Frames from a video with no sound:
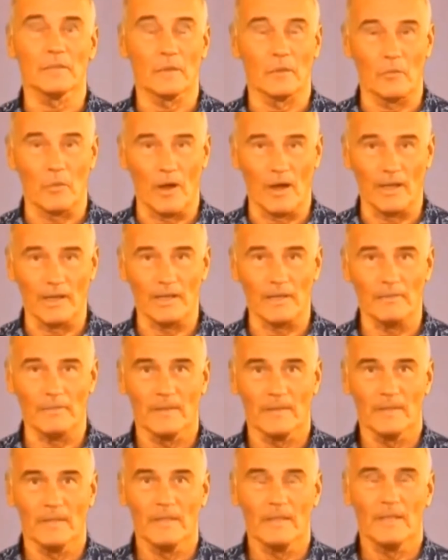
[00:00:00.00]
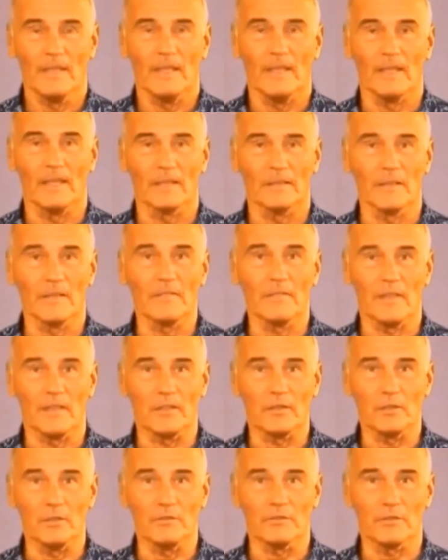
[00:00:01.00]
in Hawaii, and I
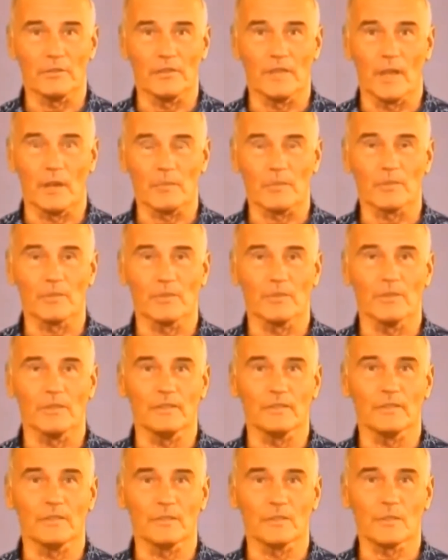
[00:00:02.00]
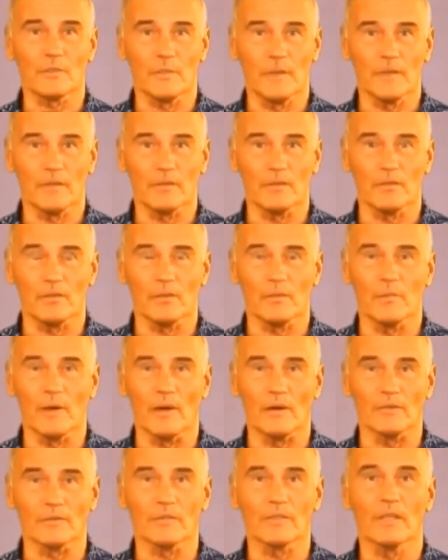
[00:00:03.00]
thank you for the opportunity to speak to you
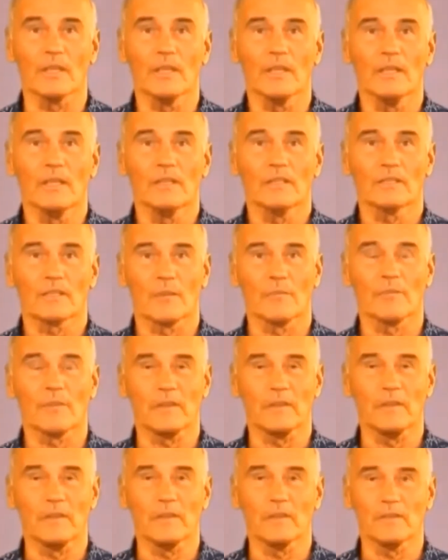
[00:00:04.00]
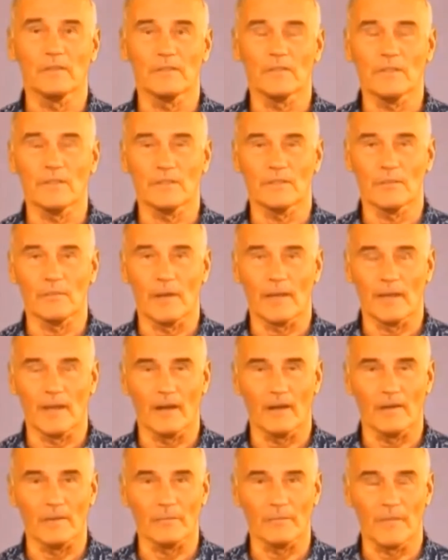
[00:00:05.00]
about something near and dear to my
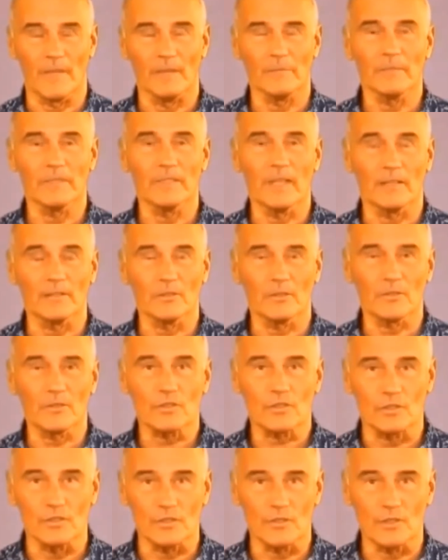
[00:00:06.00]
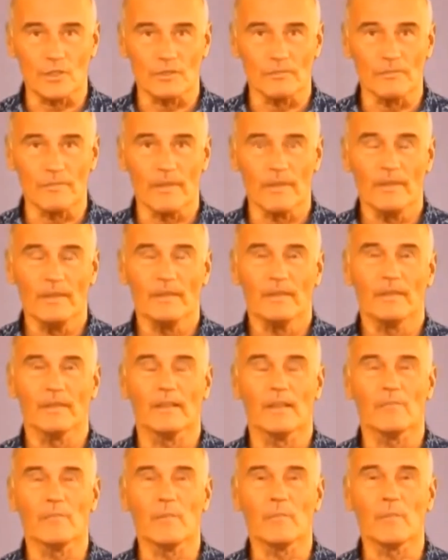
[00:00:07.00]
heart. I'm a dental surgeon,
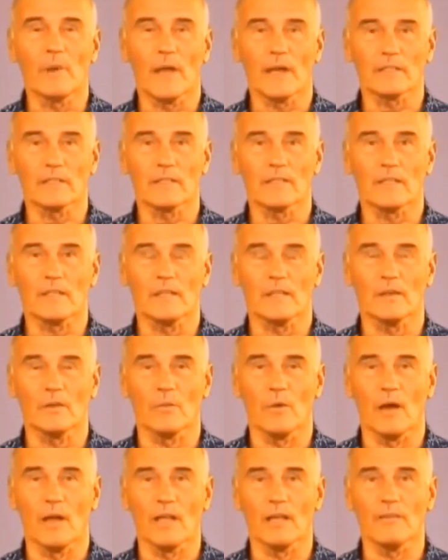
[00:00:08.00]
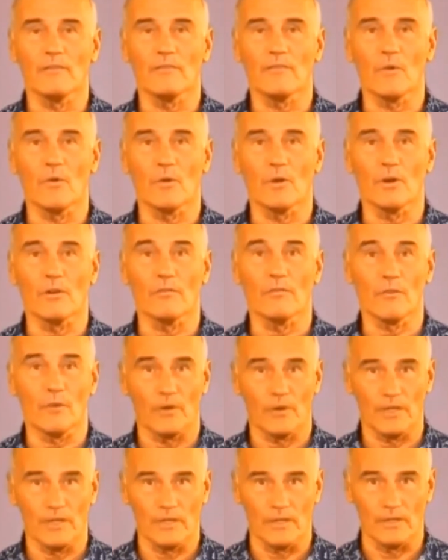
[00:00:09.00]
and I've been practicing in Hawaii for
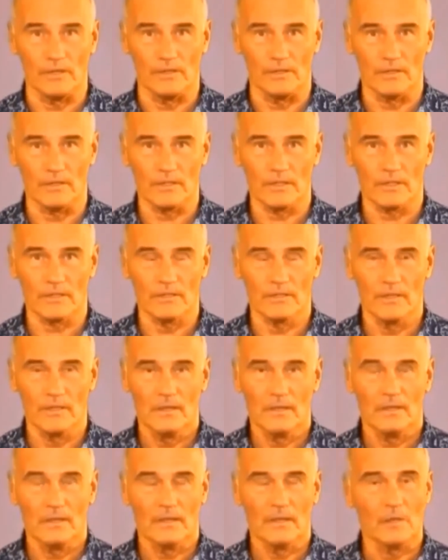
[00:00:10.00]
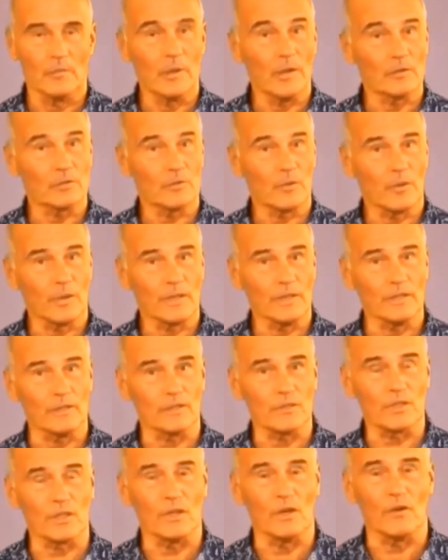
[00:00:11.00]
40 years. And about 20
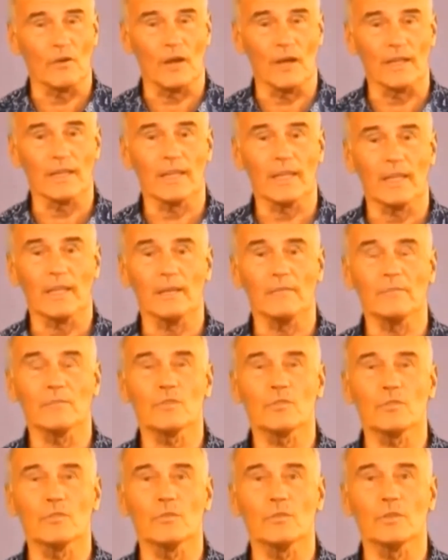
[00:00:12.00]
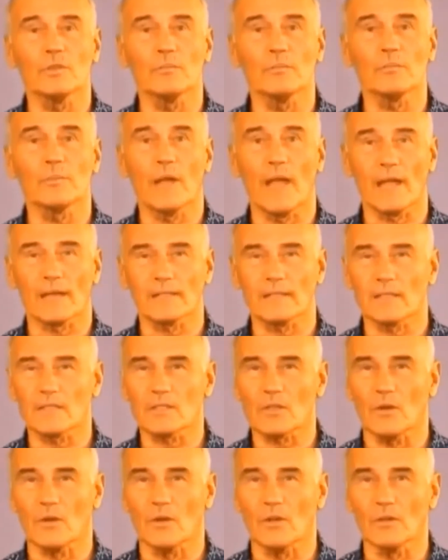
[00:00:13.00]
years ago, I came to a practice
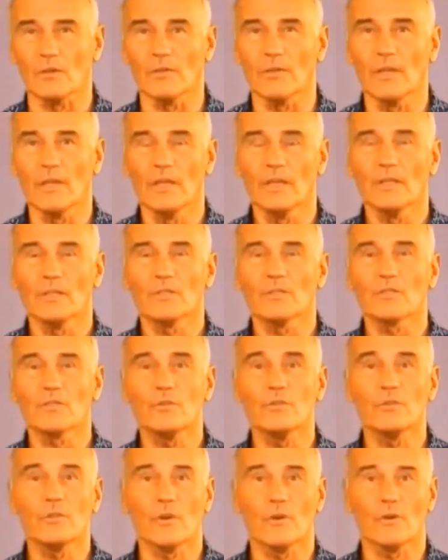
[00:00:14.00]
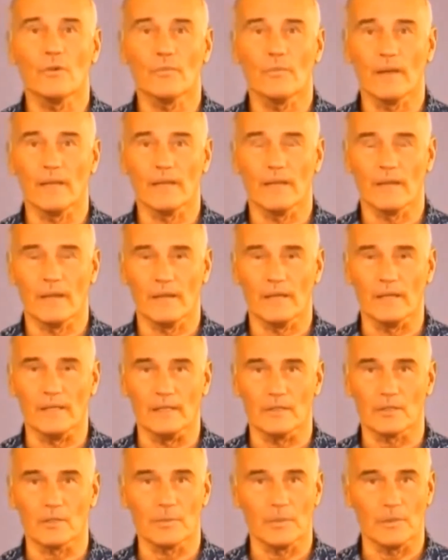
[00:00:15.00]
called Sukyo
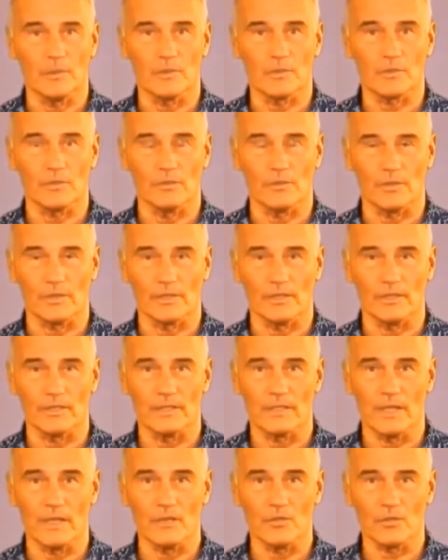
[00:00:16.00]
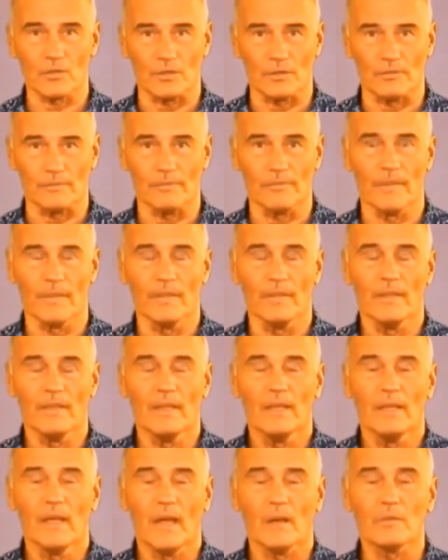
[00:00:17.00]
Mahikari, a spiritual organization.
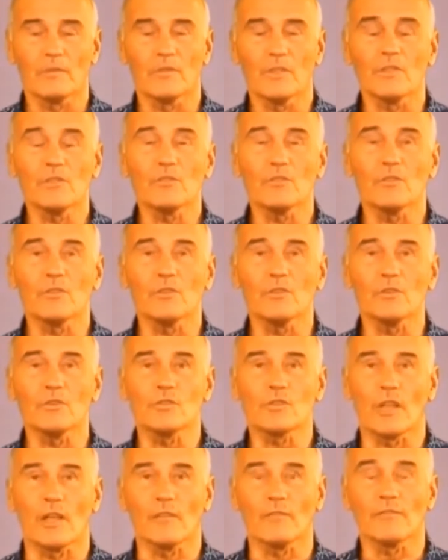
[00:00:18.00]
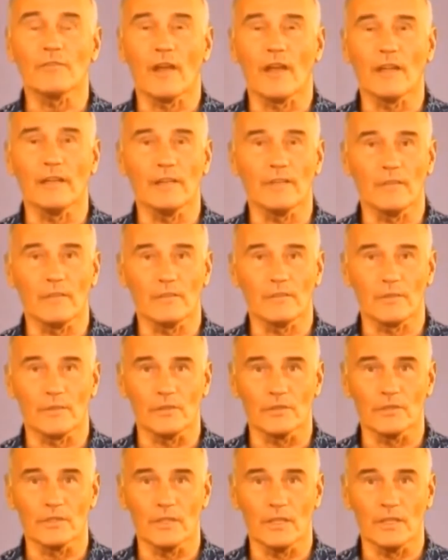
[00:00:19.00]
I was introduced on Friday the
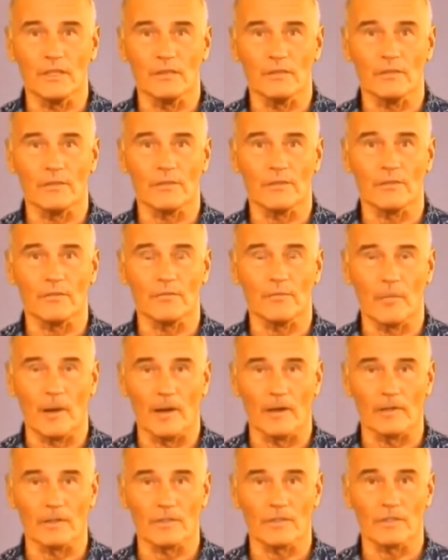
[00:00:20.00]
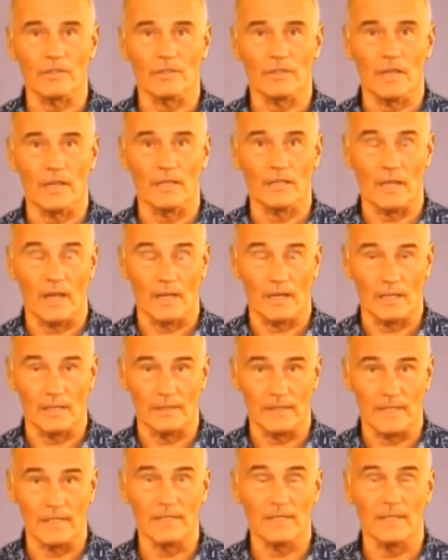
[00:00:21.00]
13th of March,
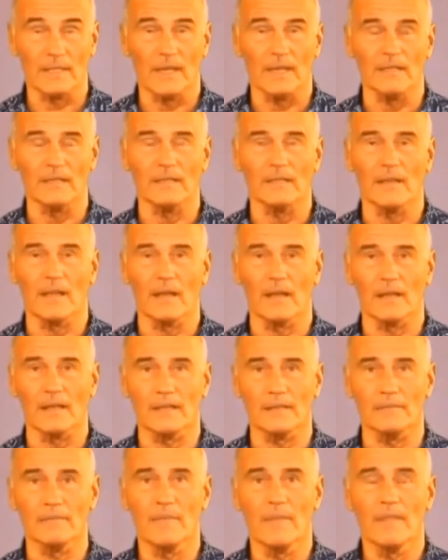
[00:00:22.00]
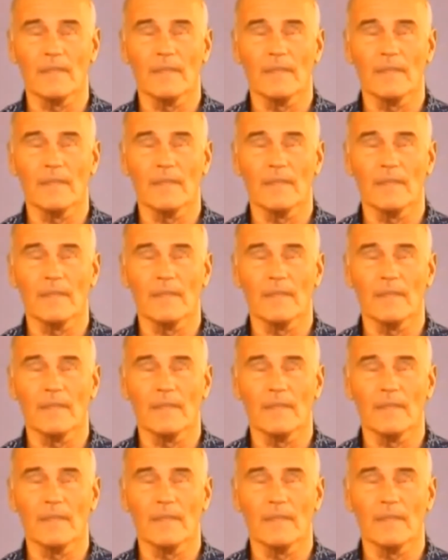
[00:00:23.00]
1989,